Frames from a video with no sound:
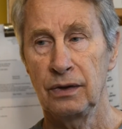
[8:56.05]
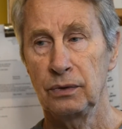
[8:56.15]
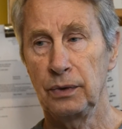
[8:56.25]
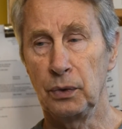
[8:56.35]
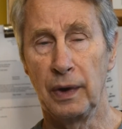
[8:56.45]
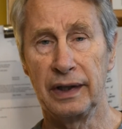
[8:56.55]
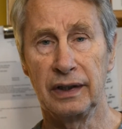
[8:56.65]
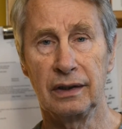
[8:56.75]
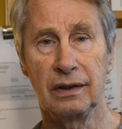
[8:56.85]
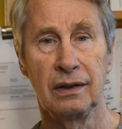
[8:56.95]
We went
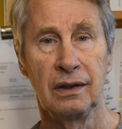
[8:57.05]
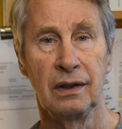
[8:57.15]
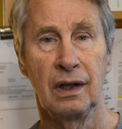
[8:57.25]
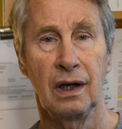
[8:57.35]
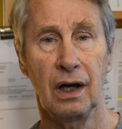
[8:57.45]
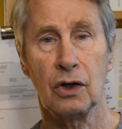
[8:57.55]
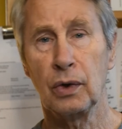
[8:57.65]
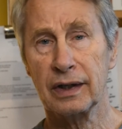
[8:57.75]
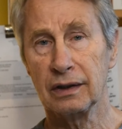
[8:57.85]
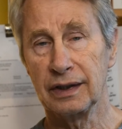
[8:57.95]
in
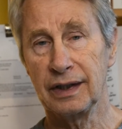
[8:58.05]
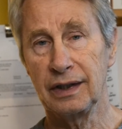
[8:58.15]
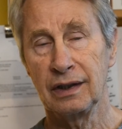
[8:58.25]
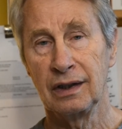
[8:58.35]
quickly,